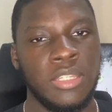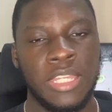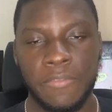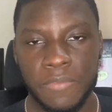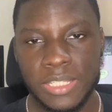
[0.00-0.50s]

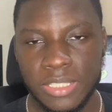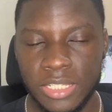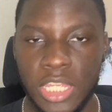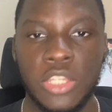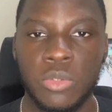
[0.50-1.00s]
investing
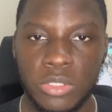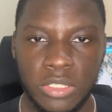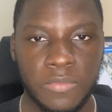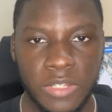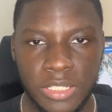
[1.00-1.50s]
in your
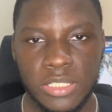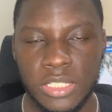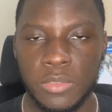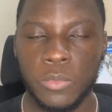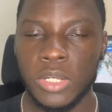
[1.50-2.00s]
university
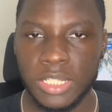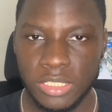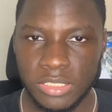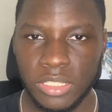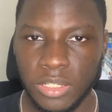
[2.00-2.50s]
work and
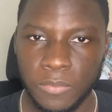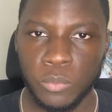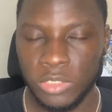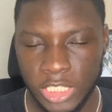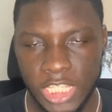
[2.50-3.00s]
stuff
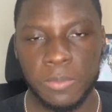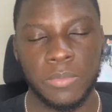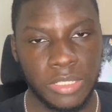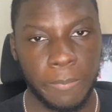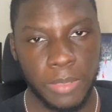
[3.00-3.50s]
is probably
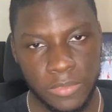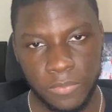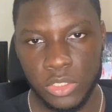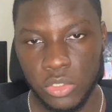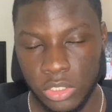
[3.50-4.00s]
the best thing
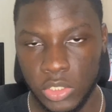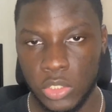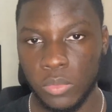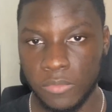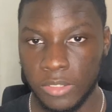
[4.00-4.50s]
you can do
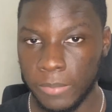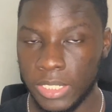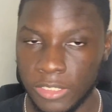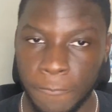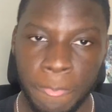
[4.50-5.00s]
with your money.
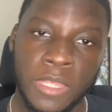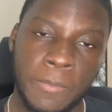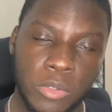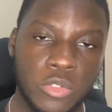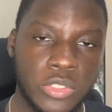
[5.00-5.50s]

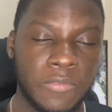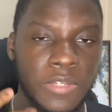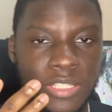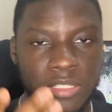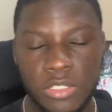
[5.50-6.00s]
Also, invest
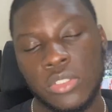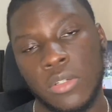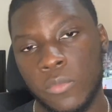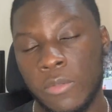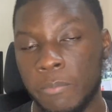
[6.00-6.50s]
in yourself
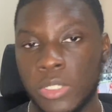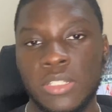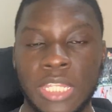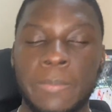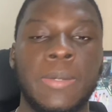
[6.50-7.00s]
with books
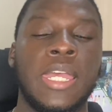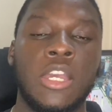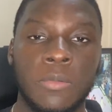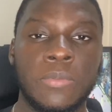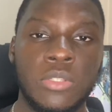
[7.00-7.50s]
that might
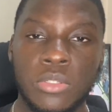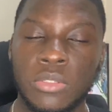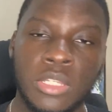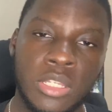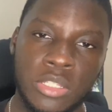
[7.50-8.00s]
help you,
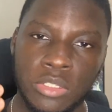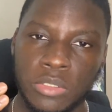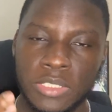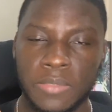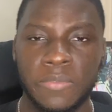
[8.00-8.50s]

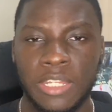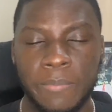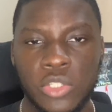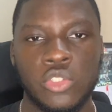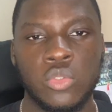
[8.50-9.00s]
something that
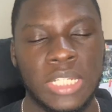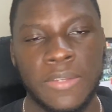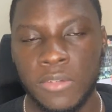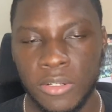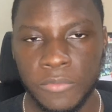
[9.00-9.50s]
makes your life
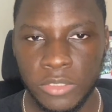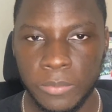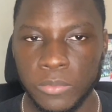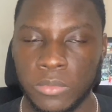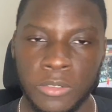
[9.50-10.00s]

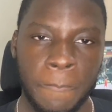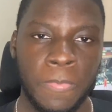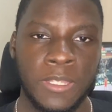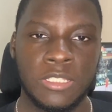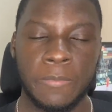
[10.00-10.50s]
comfortable,
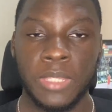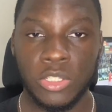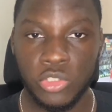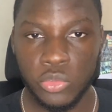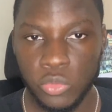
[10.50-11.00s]
to make
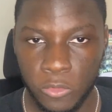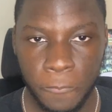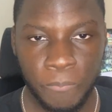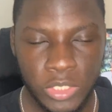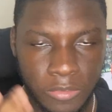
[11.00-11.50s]
sure
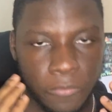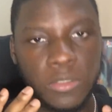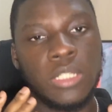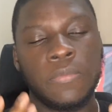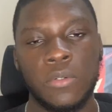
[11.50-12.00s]
you can fully
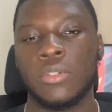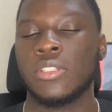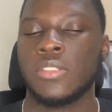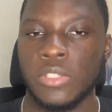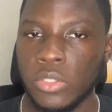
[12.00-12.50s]
focus
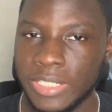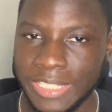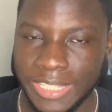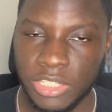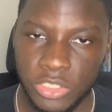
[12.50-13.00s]
on your
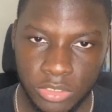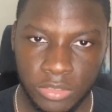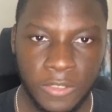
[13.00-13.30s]
education.